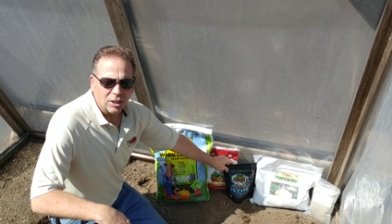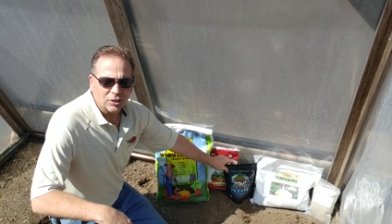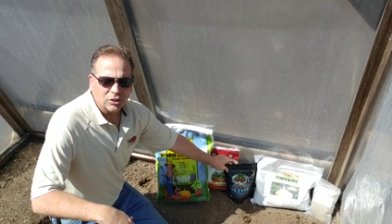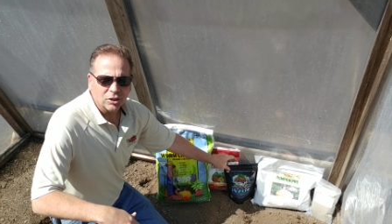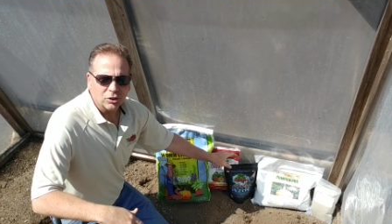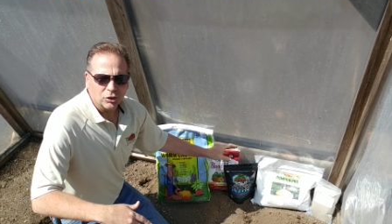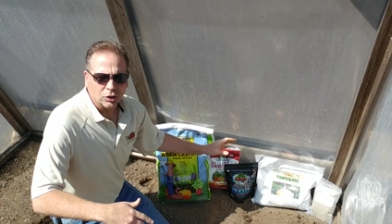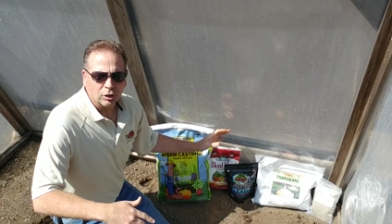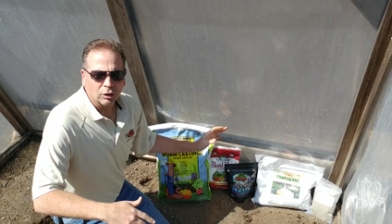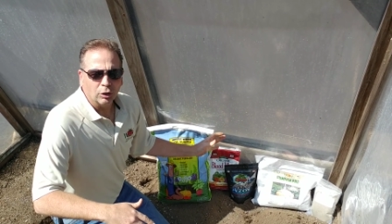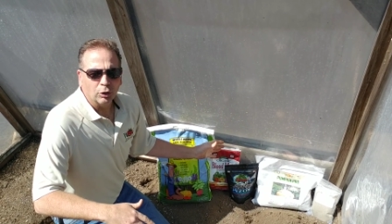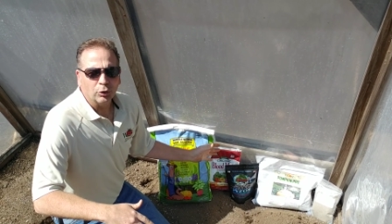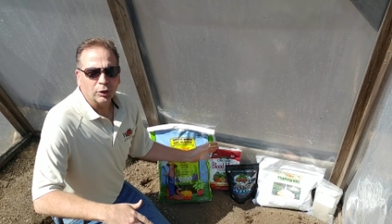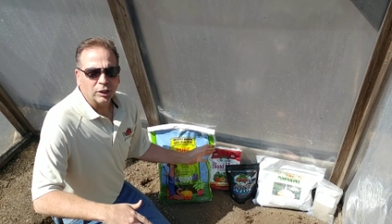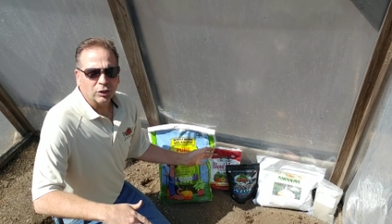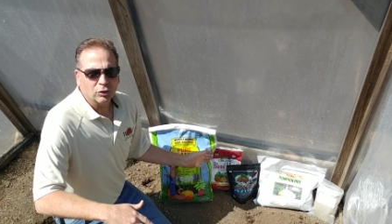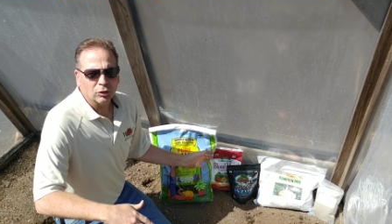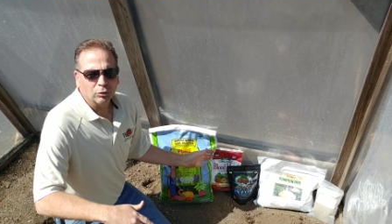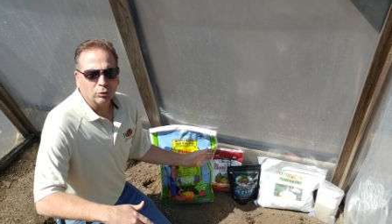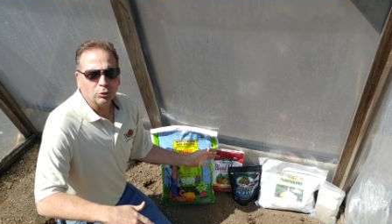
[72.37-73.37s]
does, it's a
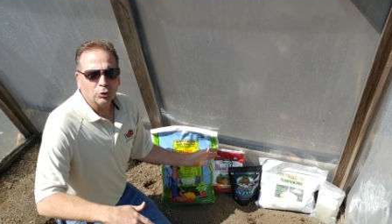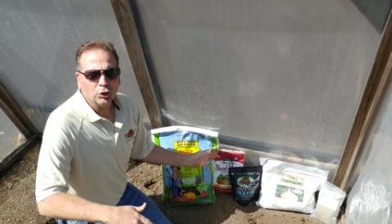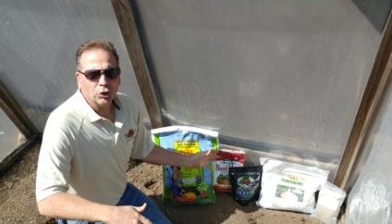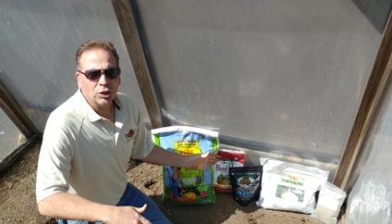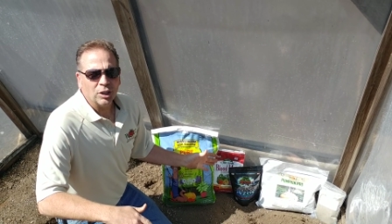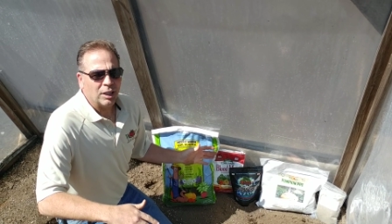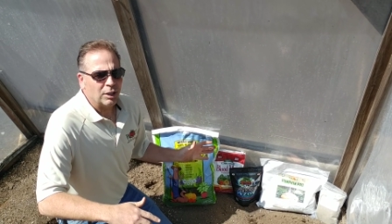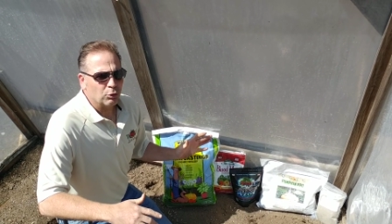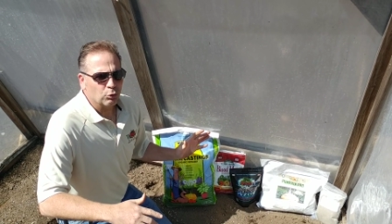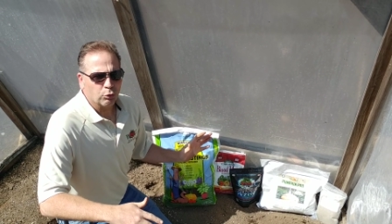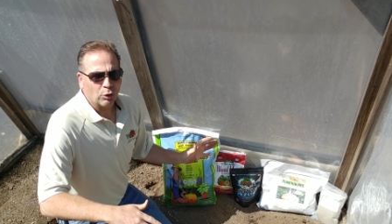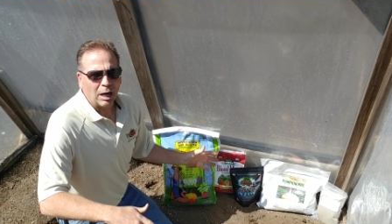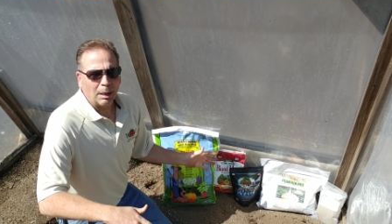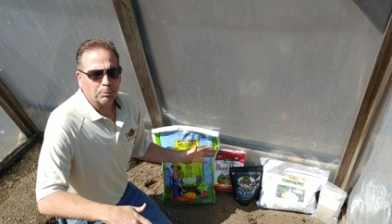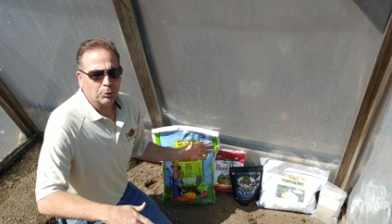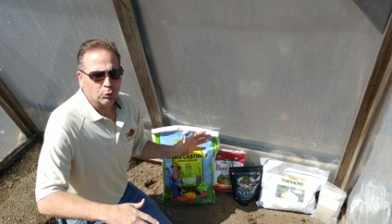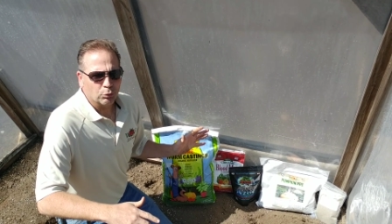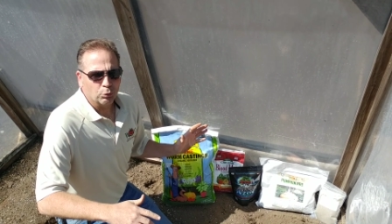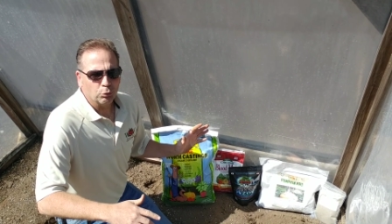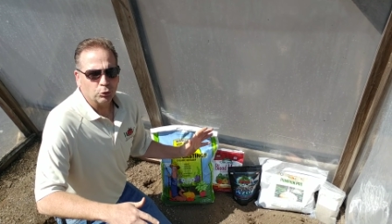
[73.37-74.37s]
cloning solution. It
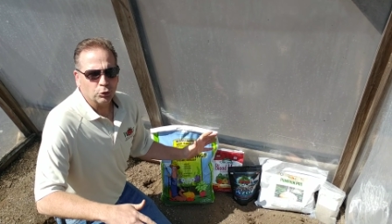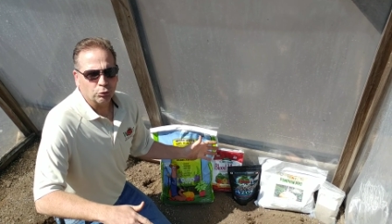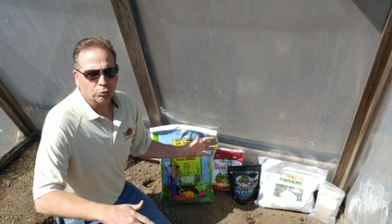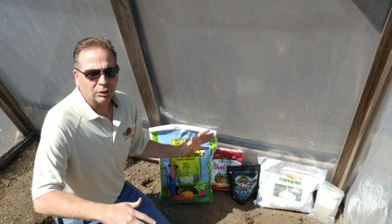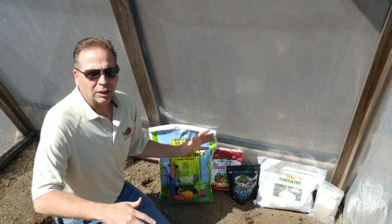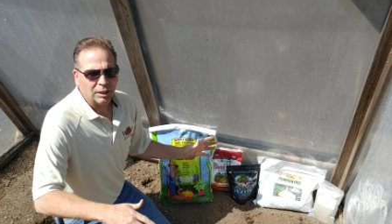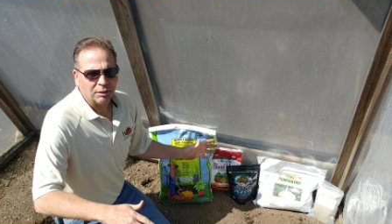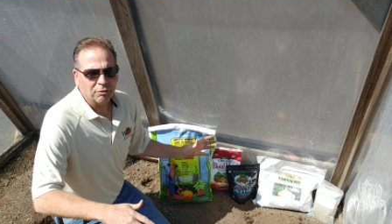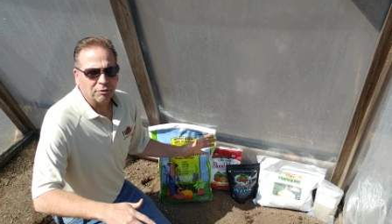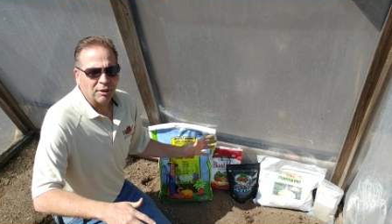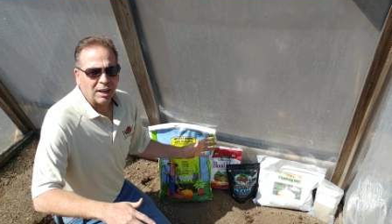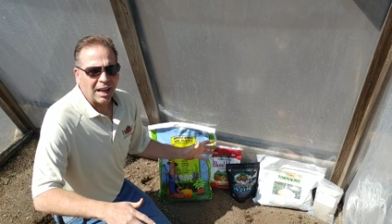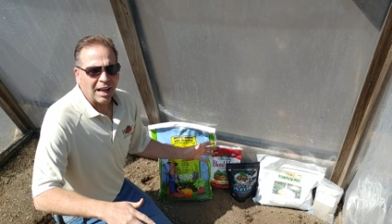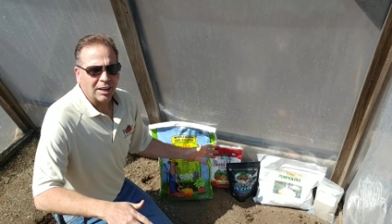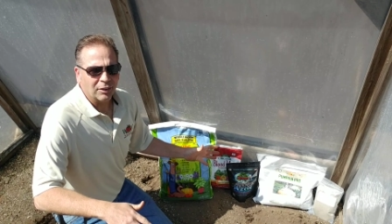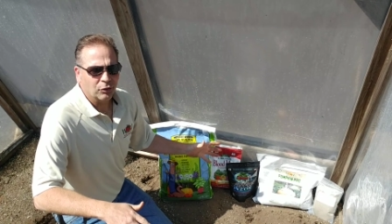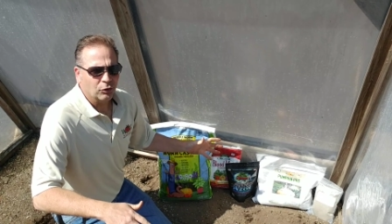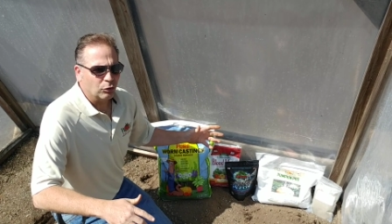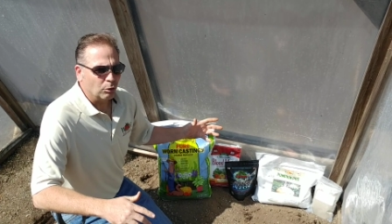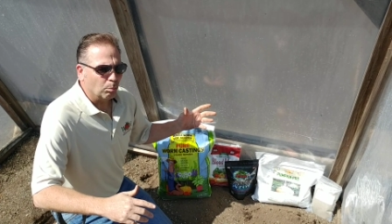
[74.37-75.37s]
drops roots really
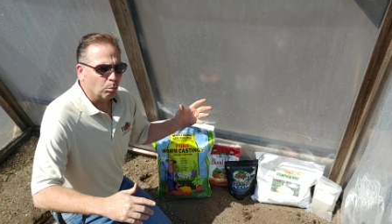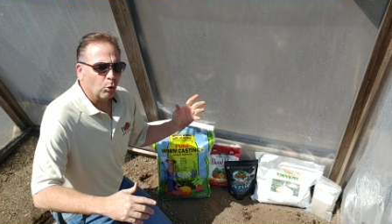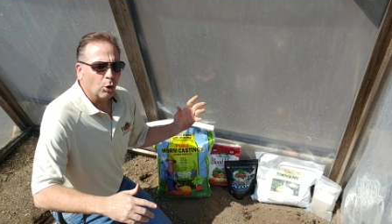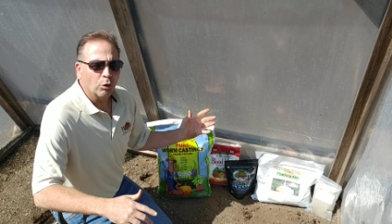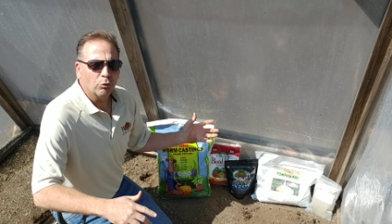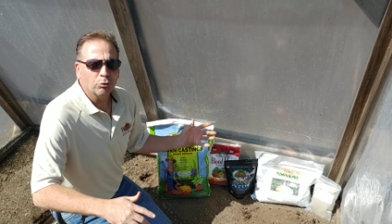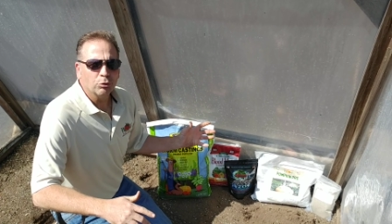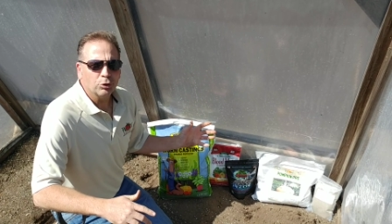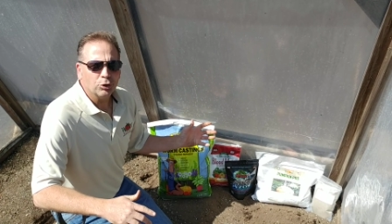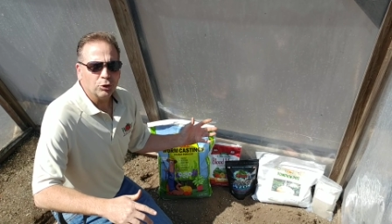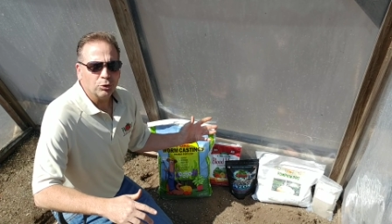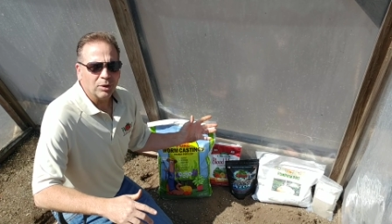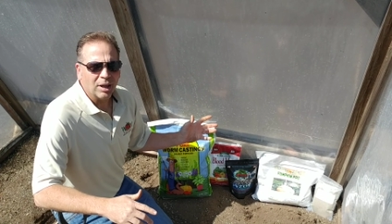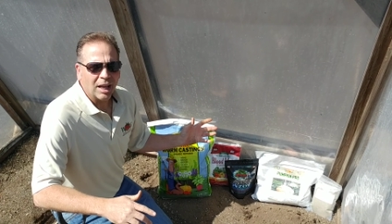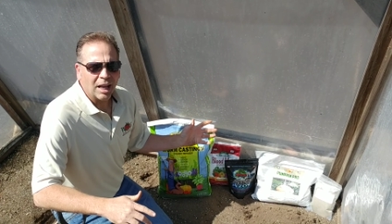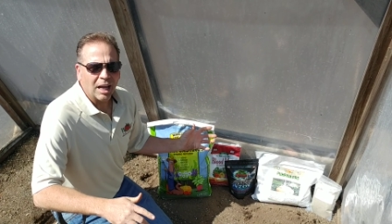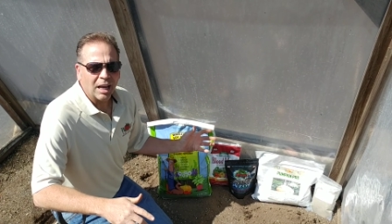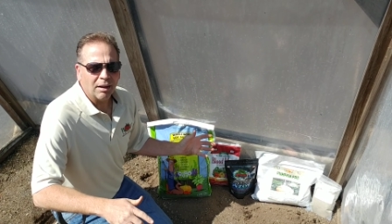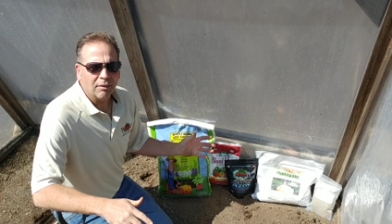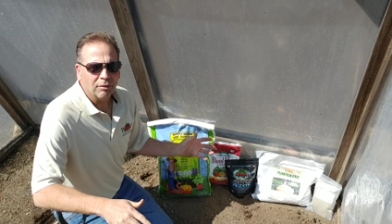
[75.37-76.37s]
fast. The more roots you
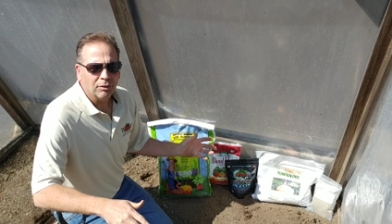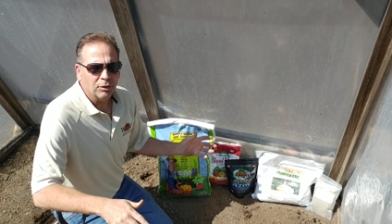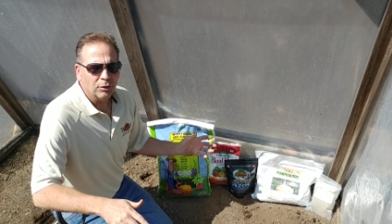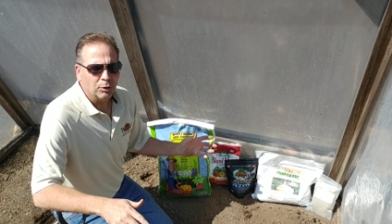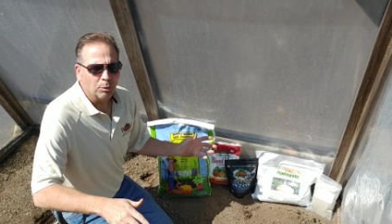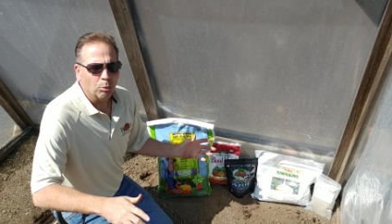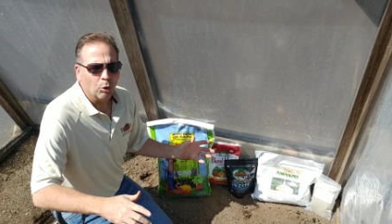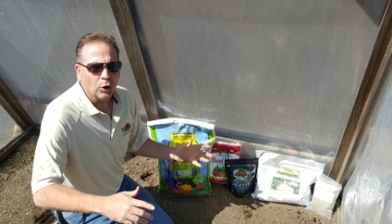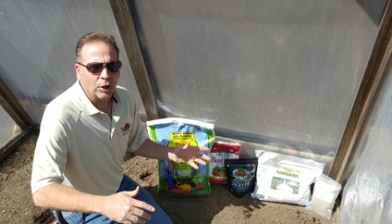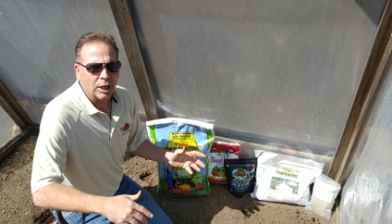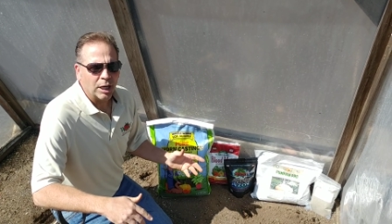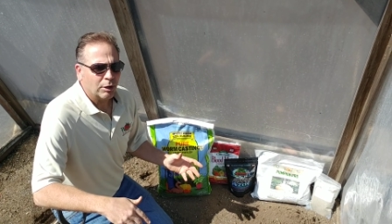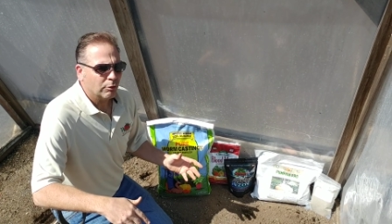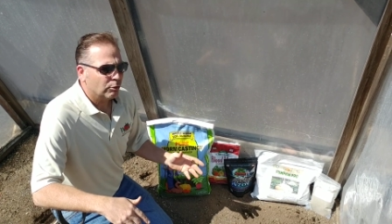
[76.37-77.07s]
have, the more